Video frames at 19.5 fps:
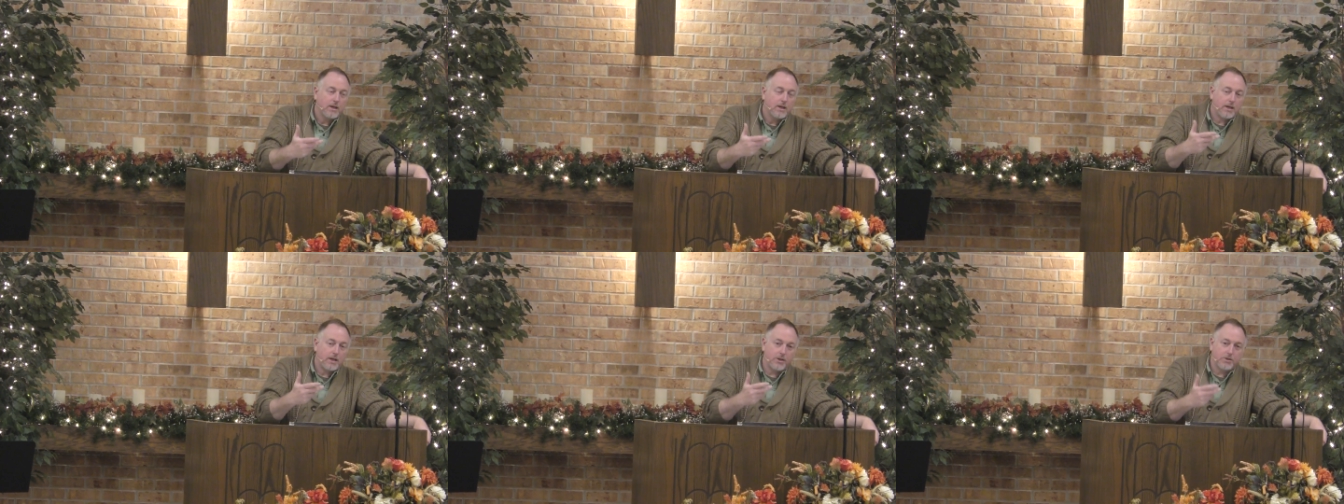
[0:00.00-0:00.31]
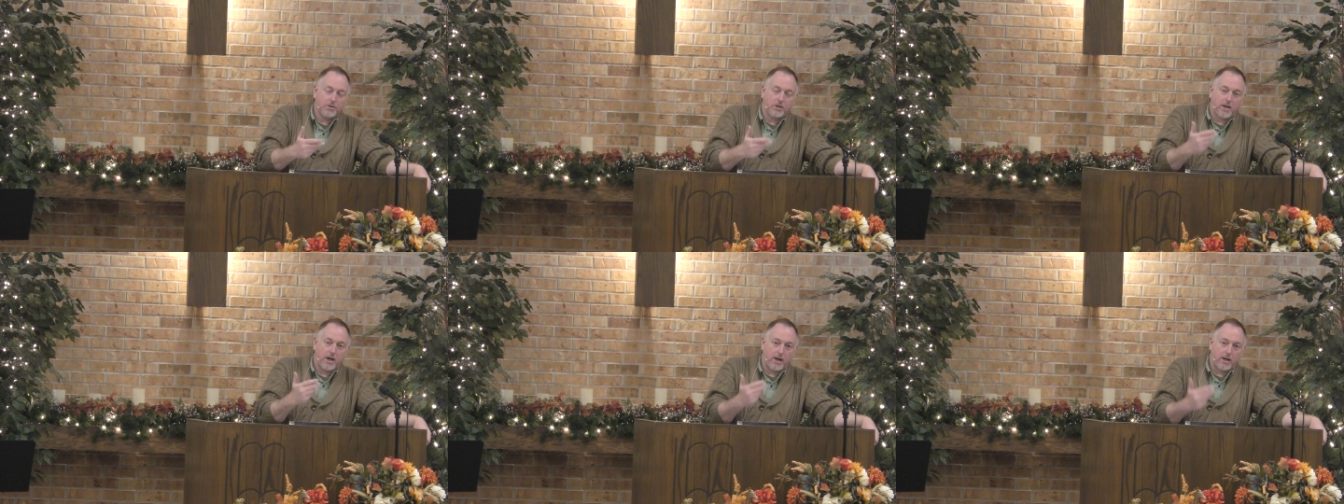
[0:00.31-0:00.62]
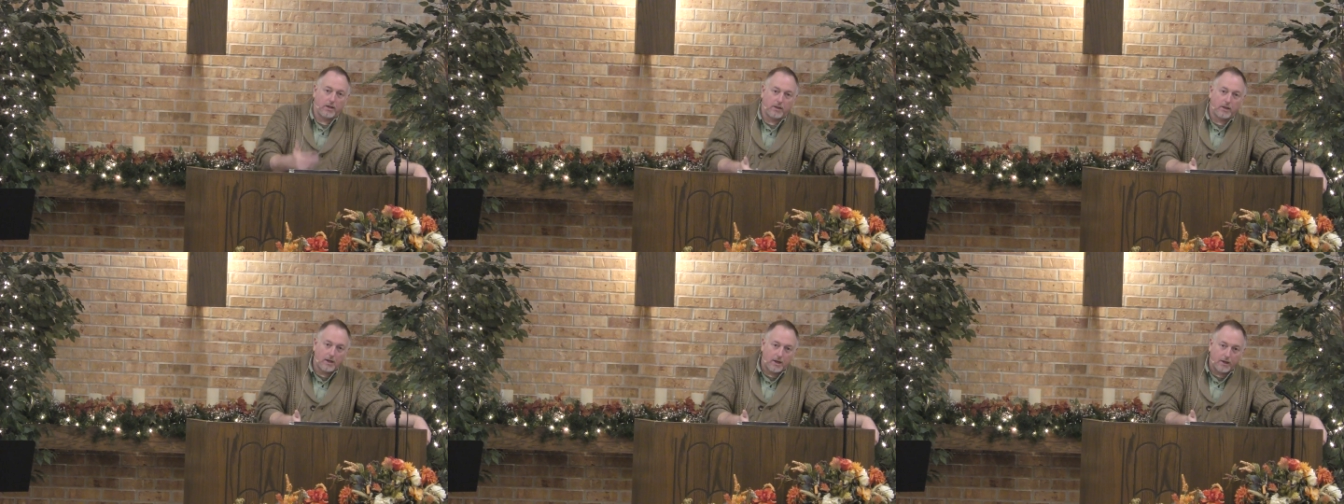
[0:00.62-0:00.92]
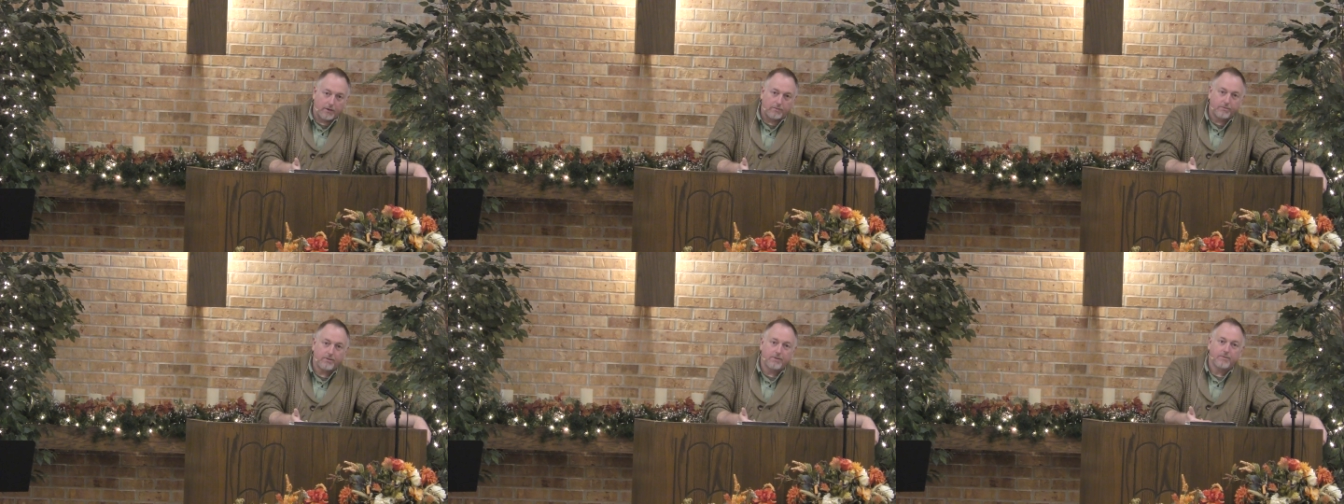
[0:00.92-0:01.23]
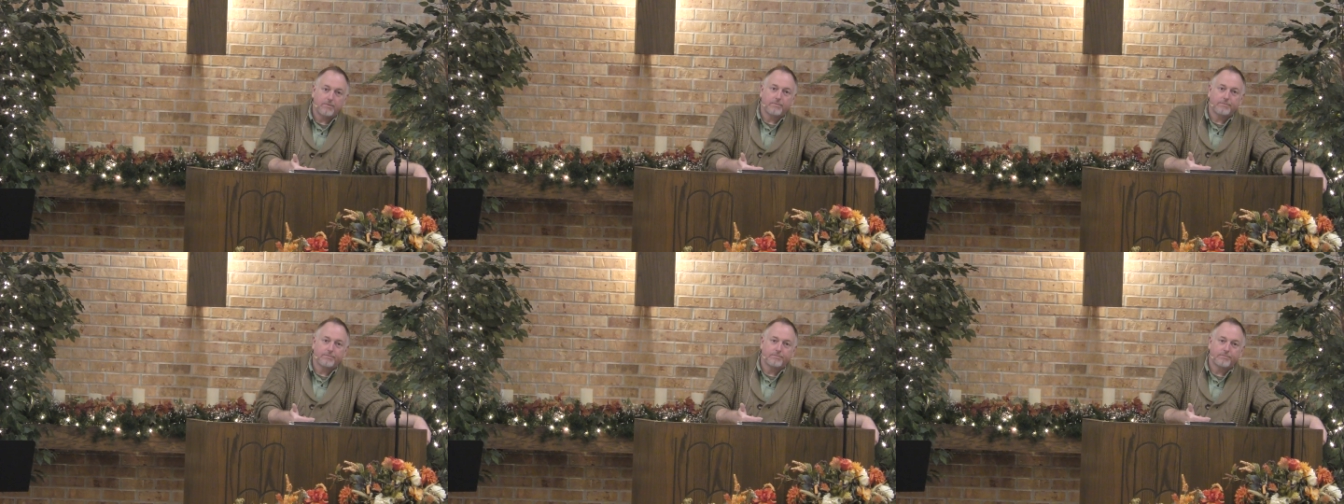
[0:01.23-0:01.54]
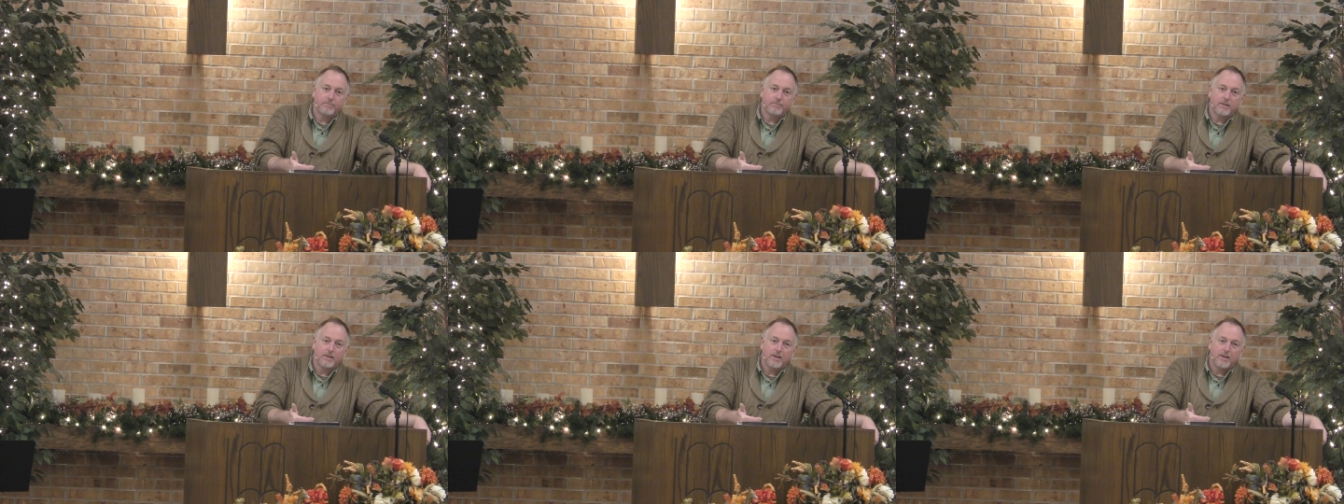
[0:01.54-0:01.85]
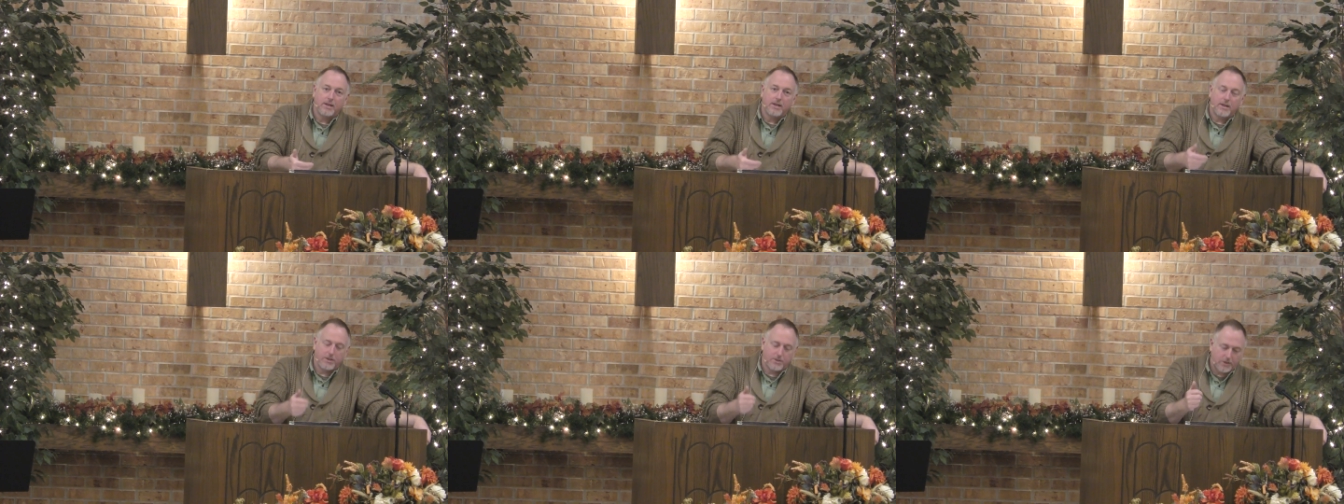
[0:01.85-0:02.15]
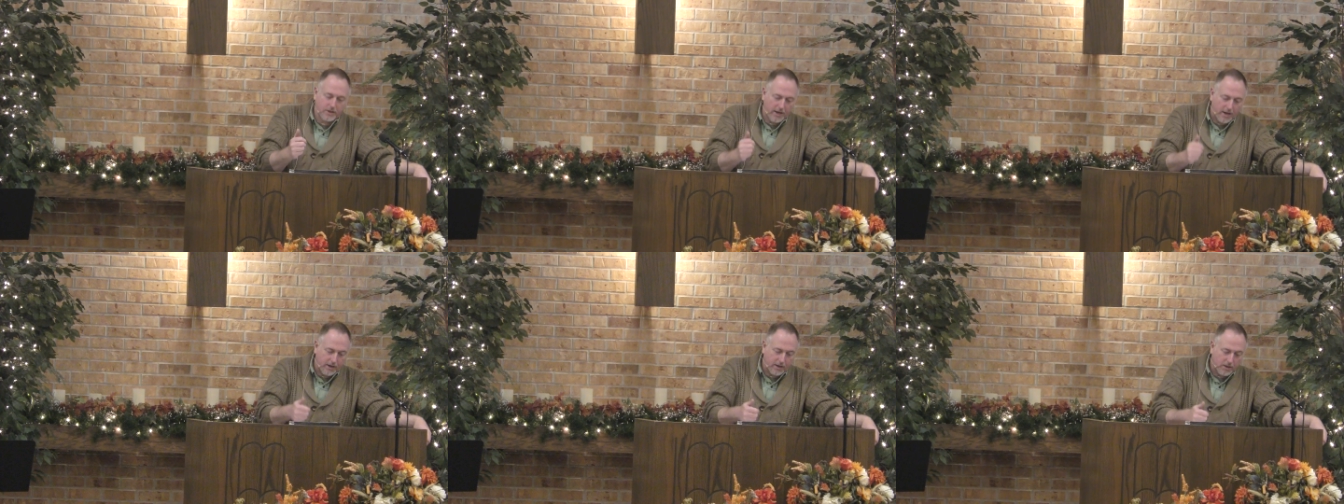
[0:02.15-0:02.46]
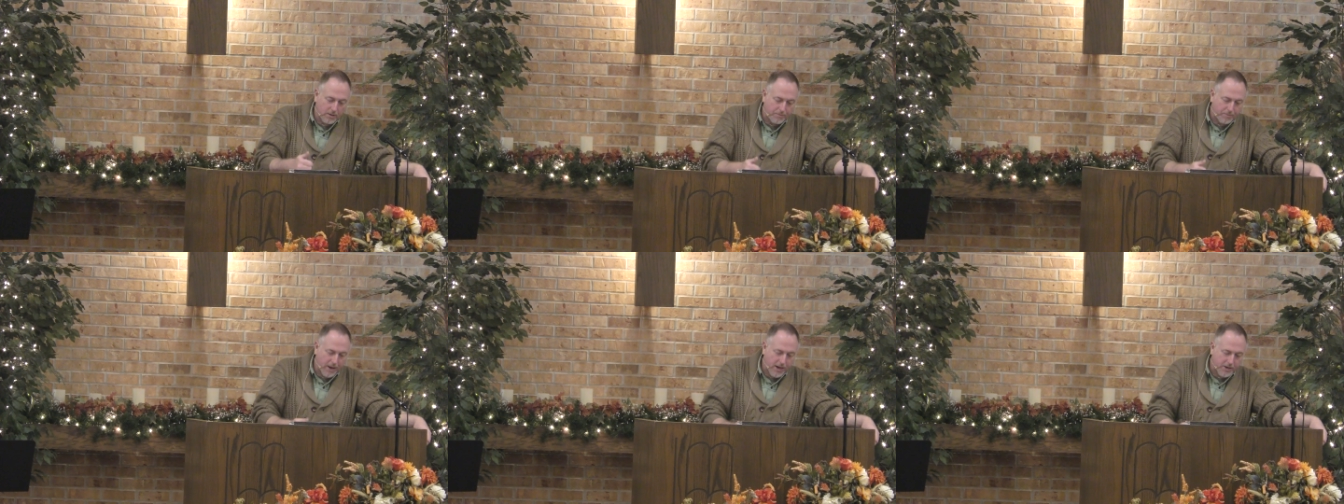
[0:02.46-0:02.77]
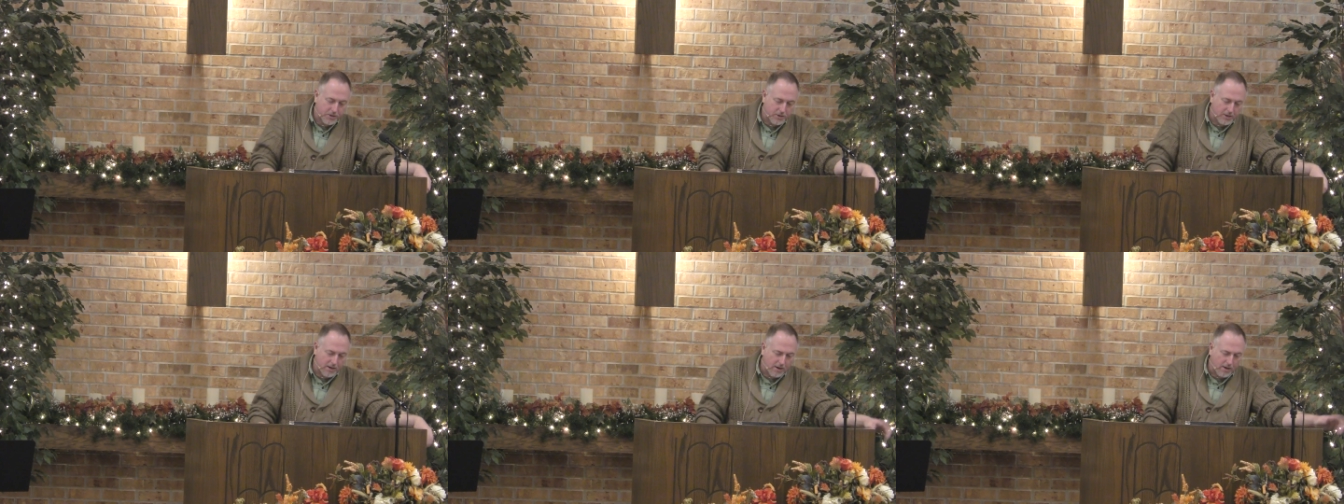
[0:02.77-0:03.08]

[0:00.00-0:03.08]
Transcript: He is a God of love. He's a God of compassion.